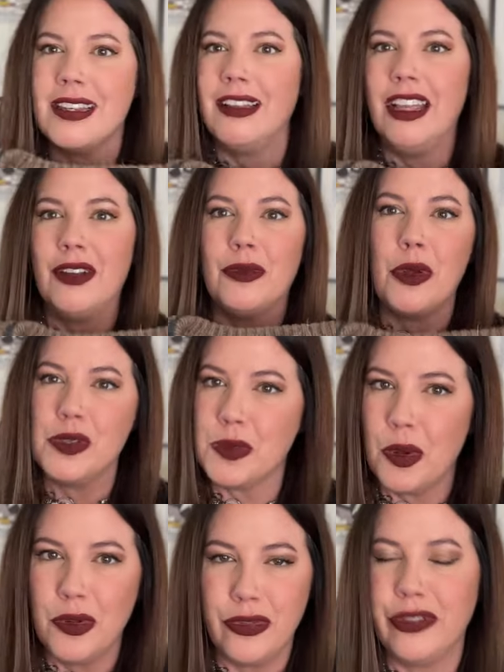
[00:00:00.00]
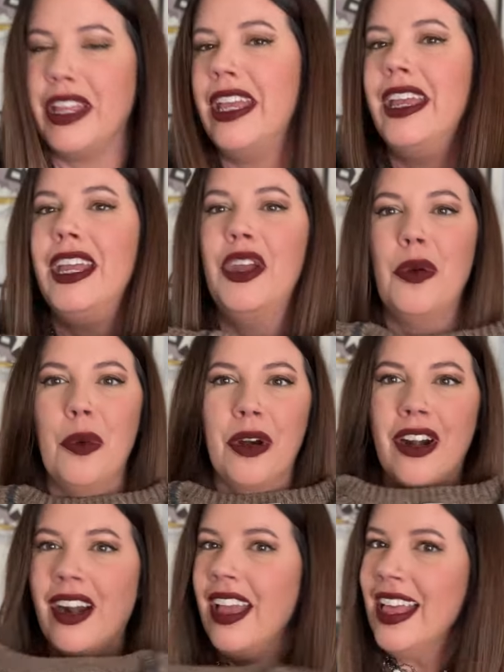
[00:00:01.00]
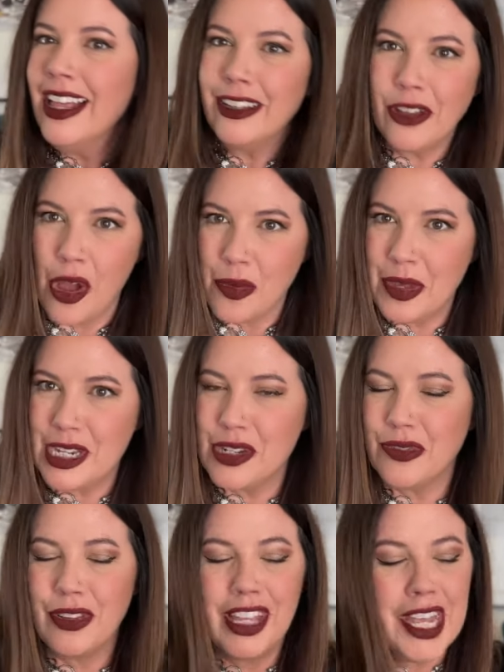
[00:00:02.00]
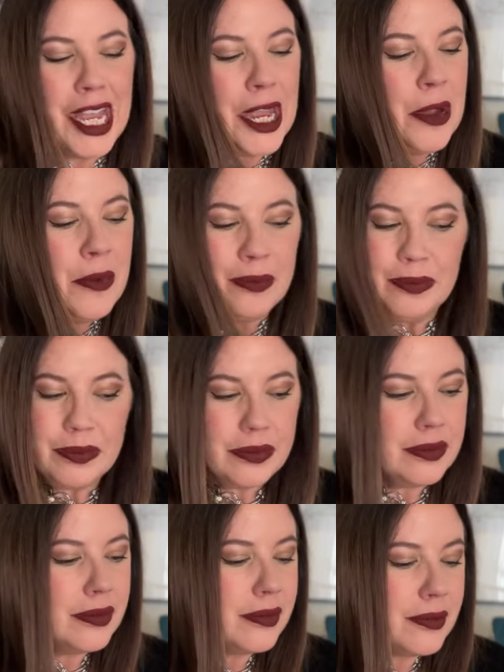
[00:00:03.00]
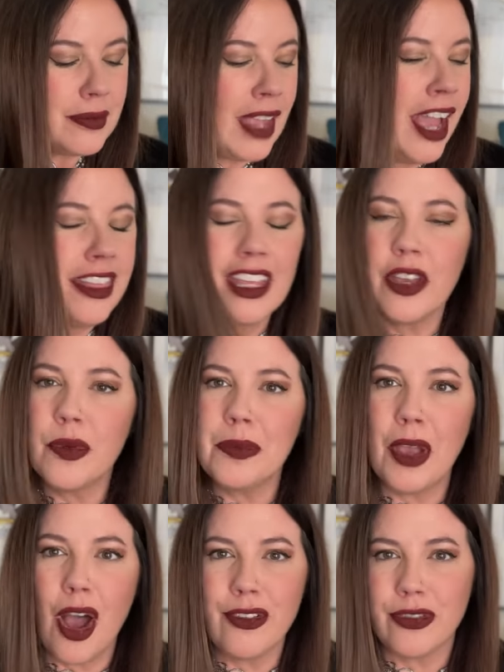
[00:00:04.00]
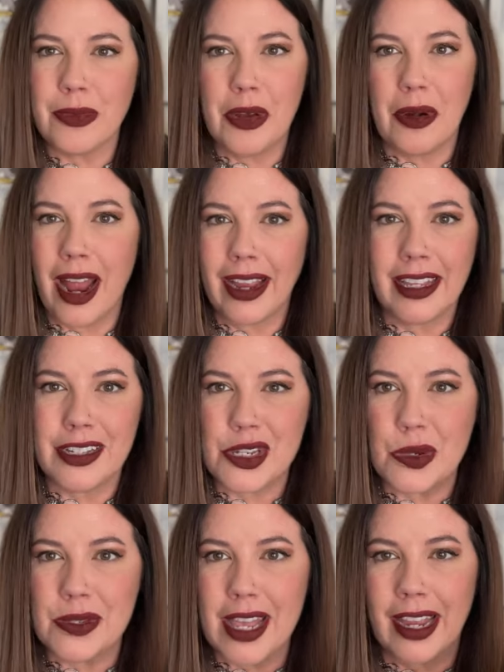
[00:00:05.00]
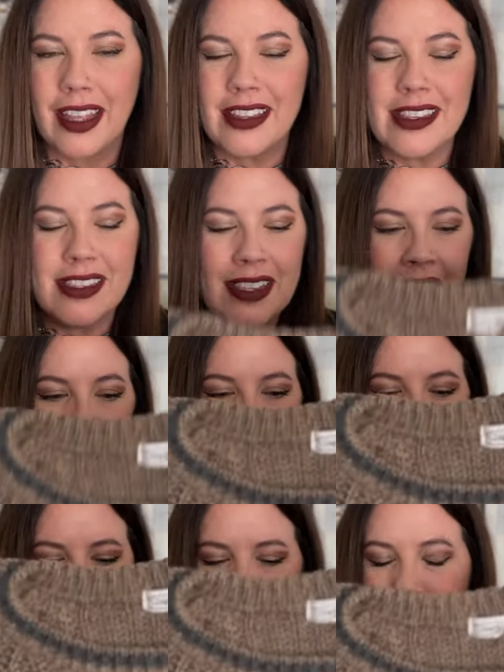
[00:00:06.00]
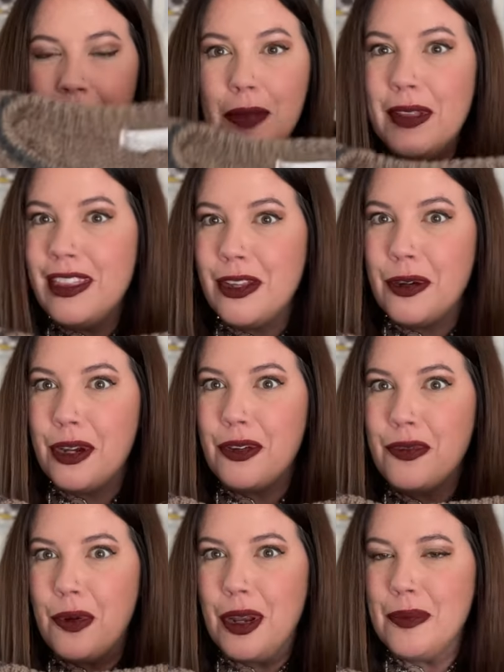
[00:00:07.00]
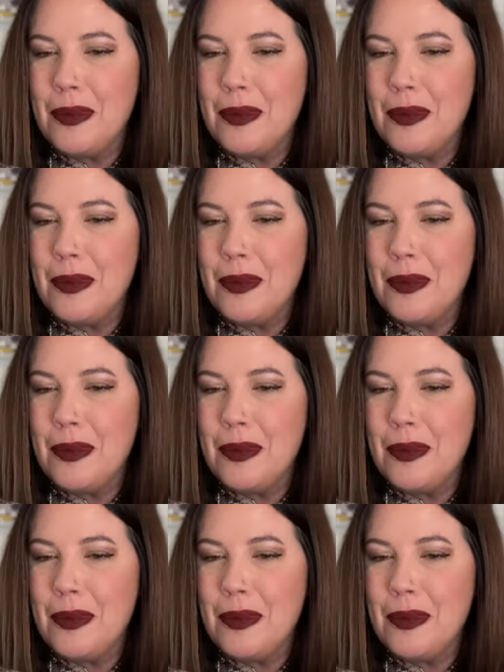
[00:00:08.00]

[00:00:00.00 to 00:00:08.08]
to like Rose Bowl Flea or Long Beach Flea, I think it would be off of my rack in two seconds. Uh, maybe thirty or forty